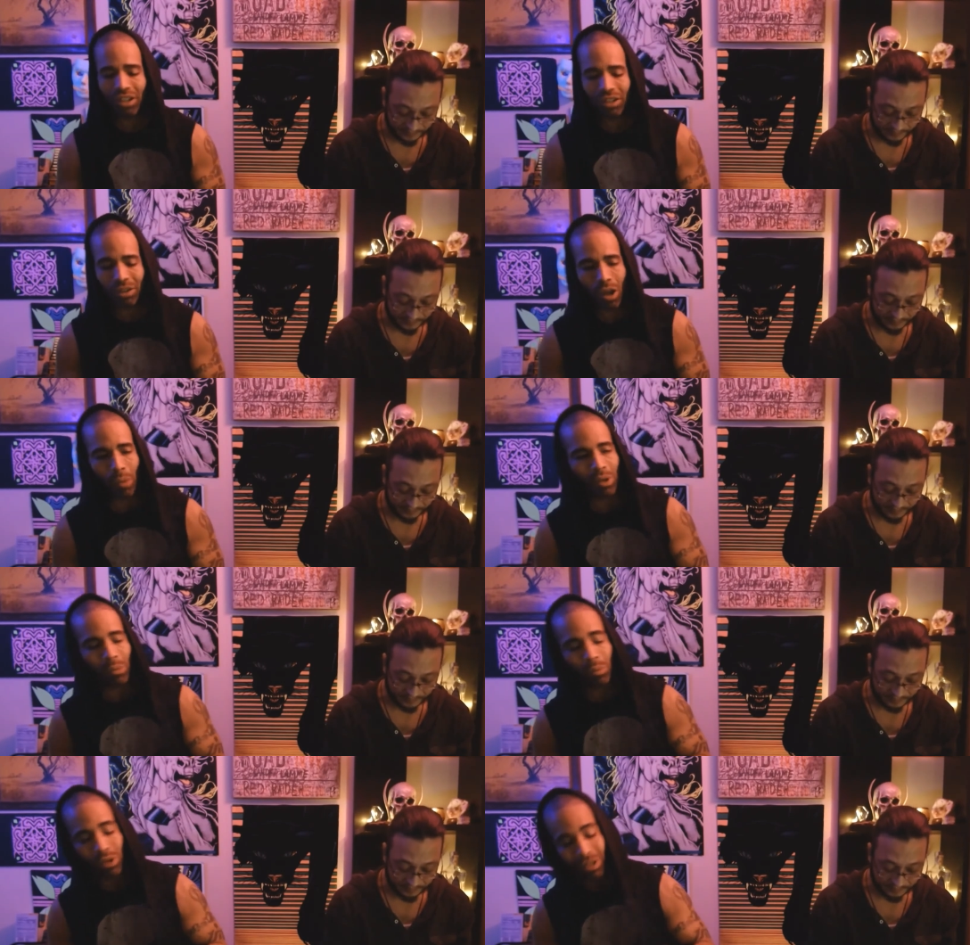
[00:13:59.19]
Speaker 1: You know what I
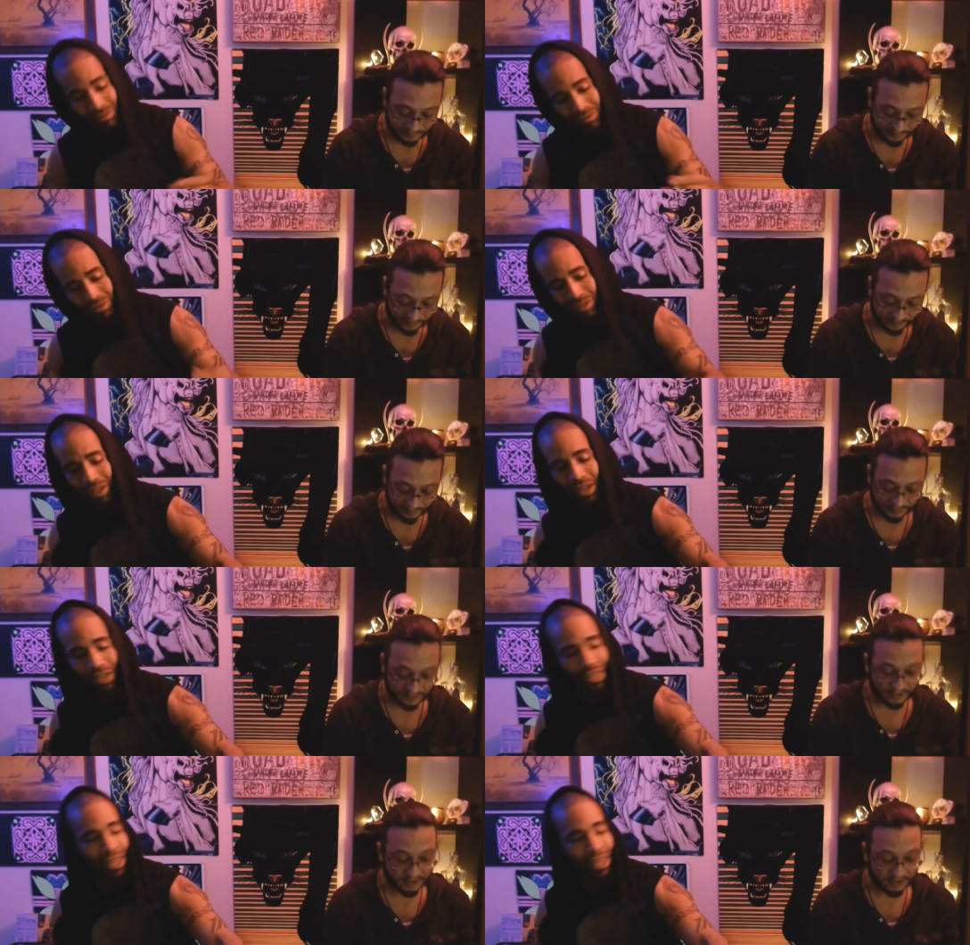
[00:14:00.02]
mean? But
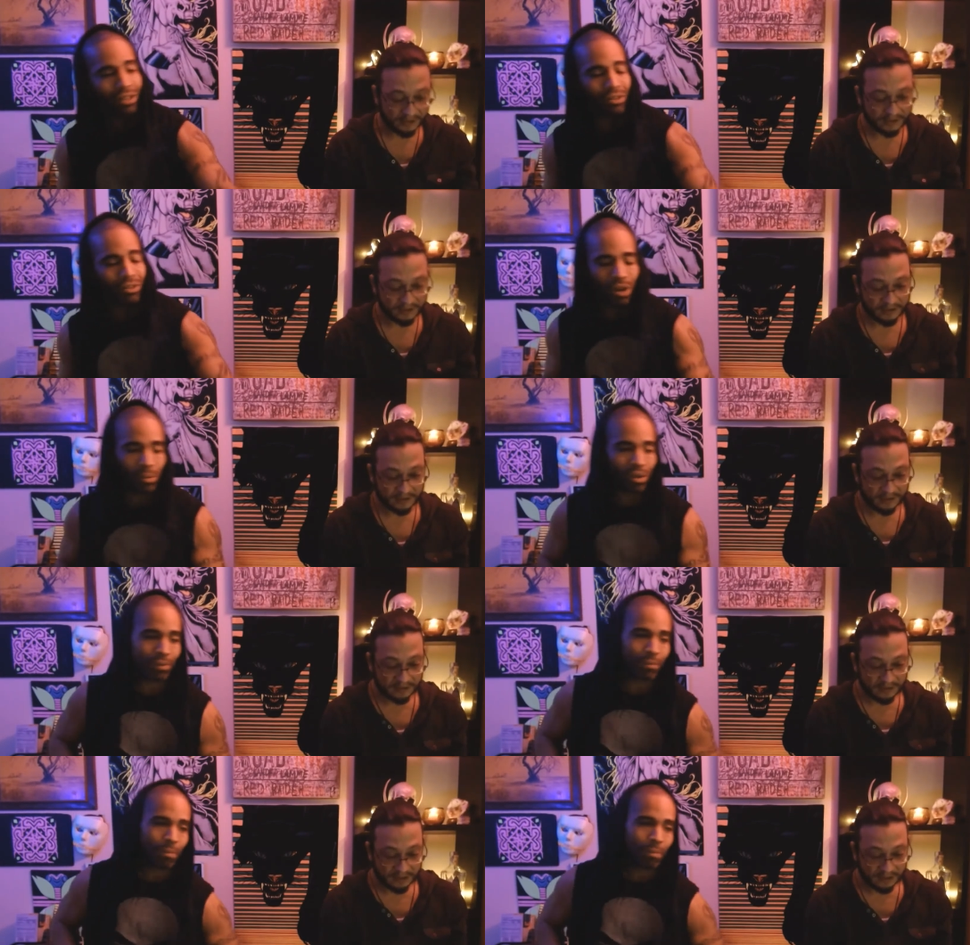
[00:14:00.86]
again, you know what I mean.
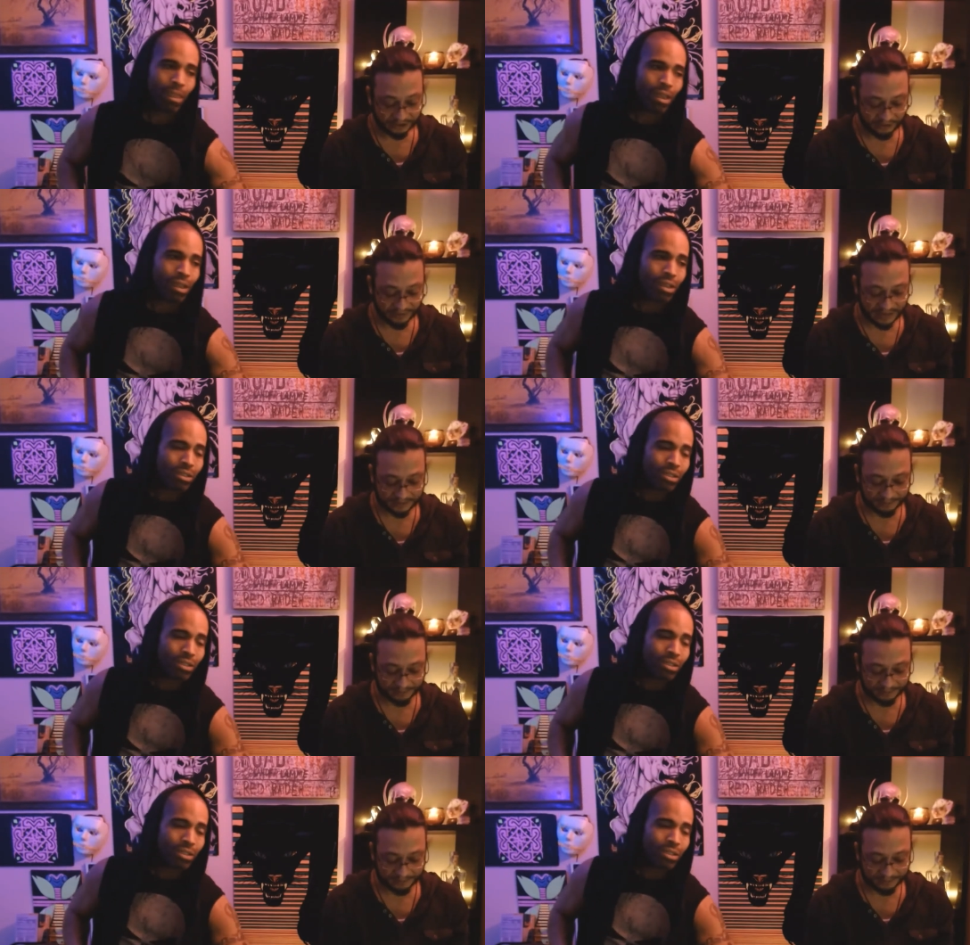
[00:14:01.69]
So that's